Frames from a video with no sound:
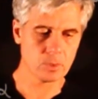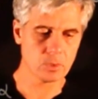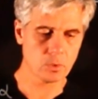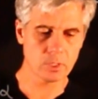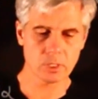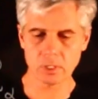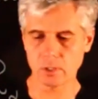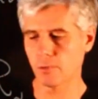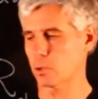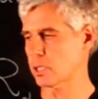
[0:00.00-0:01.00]
So this is
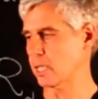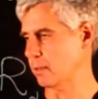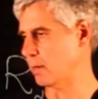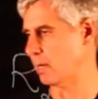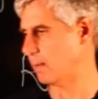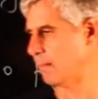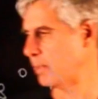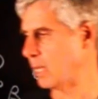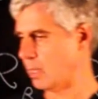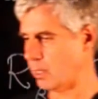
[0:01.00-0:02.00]
the first entry.
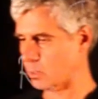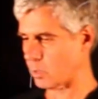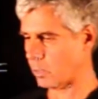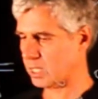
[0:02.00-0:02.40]
So